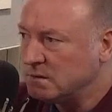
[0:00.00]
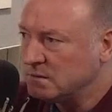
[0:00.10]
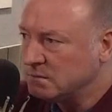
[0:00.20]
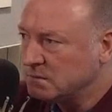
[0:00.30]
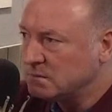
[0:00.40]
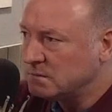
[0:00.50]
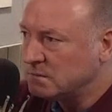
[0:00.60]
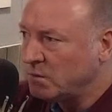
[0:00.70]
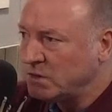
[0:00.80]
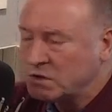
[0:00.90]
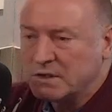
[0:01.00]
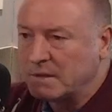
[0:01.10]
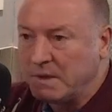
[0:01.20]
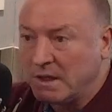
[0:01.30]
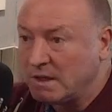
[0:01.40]
And we just
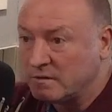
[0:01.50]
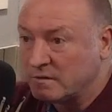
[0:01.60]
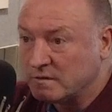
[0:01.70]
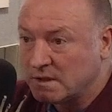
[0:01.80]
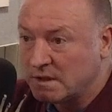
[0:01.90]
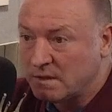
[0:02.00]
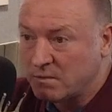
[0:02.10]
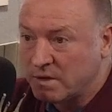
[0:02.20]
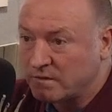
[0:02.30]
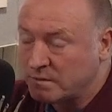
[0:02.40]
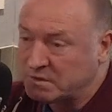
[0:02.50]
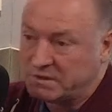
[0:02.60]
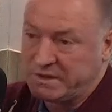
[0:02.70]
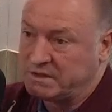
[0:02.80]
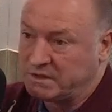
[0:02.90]
had belief, and it went from
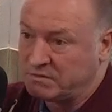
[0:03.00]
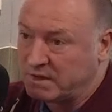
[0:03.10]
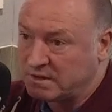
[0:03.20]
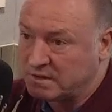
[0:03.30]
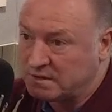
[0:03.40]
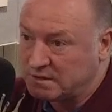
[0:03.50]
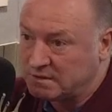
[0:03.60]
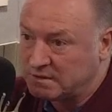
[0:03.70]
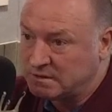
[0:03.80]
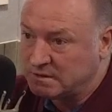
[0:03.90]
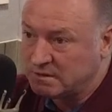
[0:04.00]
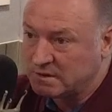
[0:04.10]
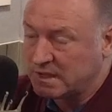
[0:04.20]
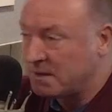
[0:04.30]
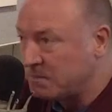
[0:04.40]
strength to strength, you know,
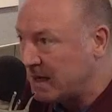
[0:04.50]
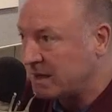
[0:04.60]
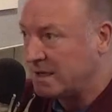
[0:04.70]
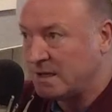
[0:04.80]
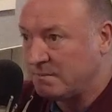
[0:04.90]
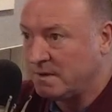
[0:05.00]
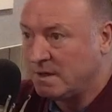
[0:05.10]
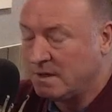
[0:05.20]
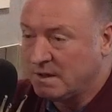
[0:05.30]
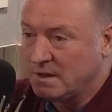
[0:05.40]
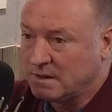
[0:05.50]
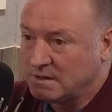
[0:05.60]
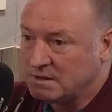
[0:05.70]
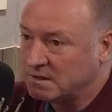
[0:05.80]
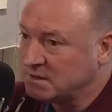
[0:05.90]
game by game.
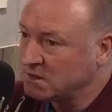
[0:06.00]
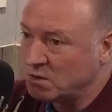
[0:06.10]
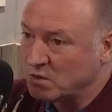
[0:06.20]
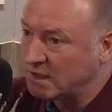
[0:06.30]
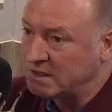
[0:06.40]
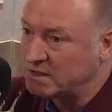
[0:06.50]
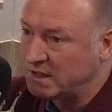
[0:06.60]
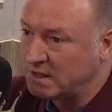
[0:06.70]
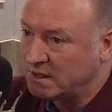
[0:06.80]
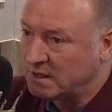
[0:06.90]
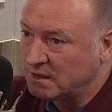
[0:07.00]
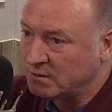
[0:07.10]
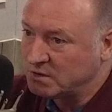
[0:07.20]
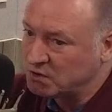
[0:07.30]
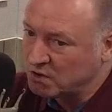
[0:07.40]
And it's, a, it's an old cliche.
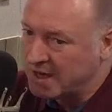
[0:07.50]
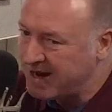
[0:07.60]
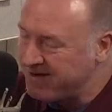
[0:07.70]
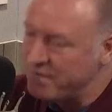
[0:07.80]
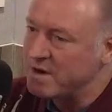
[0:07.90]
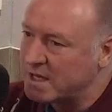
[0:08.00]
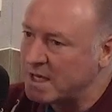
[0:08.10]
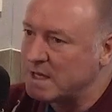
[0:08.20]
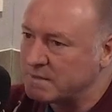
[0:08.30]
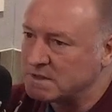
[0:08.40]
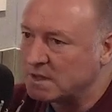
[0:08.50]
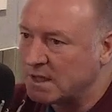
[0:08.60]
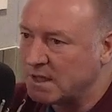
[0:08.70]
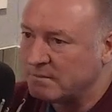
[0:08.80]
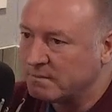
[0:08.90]
We took every game as it
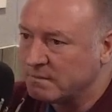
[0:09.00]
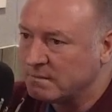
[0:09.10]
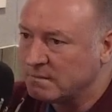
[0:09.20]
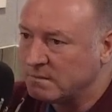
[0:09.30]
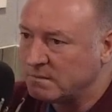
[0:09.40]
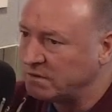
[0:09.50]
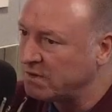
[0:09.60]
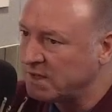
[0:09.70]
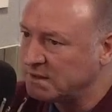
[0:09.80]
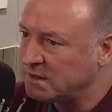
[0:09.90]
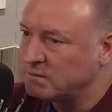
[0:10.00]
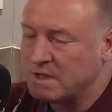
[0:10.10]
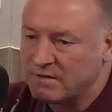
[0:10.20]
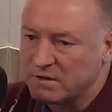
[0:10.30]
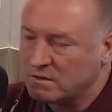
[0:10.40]
came. We really did.
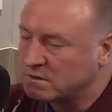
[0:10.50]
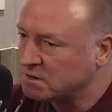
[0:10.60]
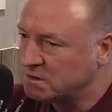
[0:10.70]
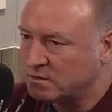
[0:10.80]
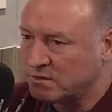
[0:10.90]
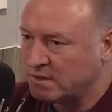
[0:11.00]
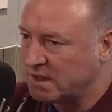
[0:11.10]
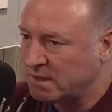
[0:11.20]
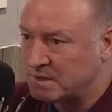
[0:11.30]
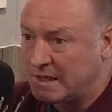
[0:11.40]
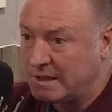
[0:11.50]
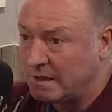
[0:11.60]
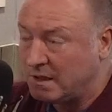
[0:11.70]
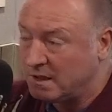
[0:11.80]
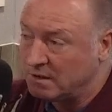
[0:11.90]
We never looked two, three games
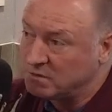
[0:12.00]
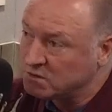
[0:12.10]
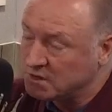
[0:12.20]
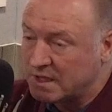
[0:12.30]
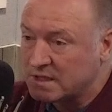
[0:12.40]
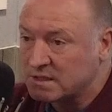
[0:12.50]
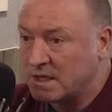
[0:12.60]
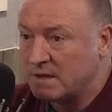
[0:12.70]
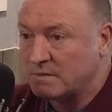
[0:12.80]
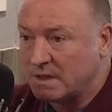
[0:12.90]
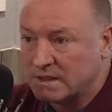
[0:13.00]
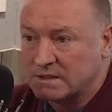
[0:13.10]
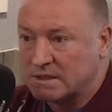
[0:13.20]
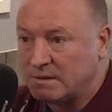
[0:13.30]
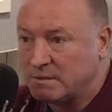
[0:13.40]
ahead. It was just the next game, the
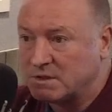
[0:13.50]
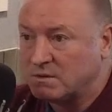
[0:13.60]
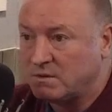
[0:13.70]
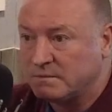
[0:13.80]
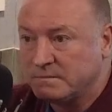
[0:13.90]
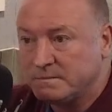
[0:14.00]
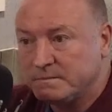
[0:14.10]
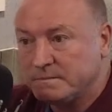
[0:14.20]
next game, and so on.